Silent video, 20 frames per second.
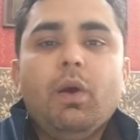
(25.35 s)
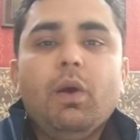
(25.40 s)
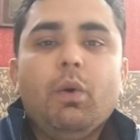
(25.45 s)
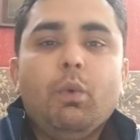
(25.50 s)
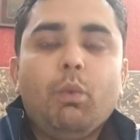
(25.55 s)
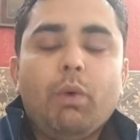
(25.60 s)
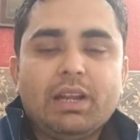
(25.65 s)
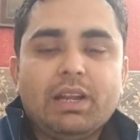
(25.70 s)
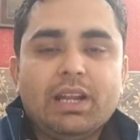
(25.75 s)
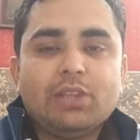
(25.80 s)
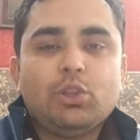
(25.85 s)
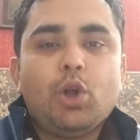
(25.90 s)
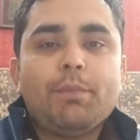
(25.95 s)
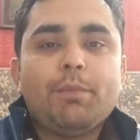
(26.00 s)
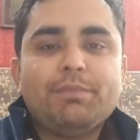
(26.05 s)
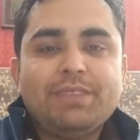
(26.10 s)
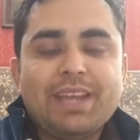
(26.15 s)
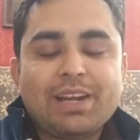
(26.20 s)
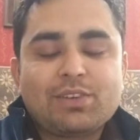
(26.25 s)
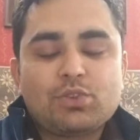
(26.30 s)
what are the
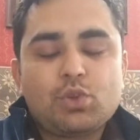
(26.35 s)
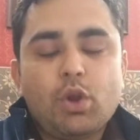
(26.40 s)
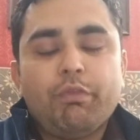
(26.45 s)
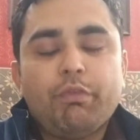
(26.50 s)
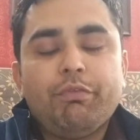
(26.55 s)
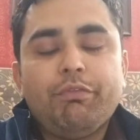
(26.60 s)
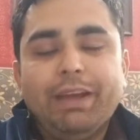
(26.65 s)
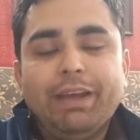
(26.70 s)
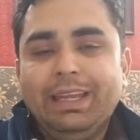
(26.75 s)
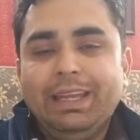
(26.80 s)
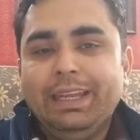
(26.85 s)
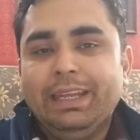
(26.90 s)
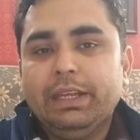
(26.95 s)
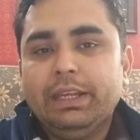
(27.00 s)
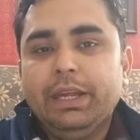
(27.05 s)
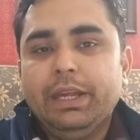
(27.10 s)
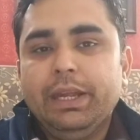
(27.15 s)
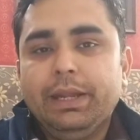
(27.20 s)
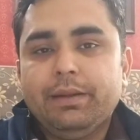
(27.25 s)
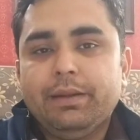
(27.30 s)
objects of filing
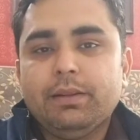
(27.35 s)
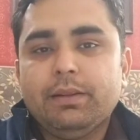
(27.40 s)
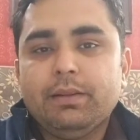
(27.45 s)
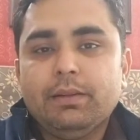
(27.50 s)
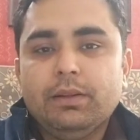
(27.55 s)
it.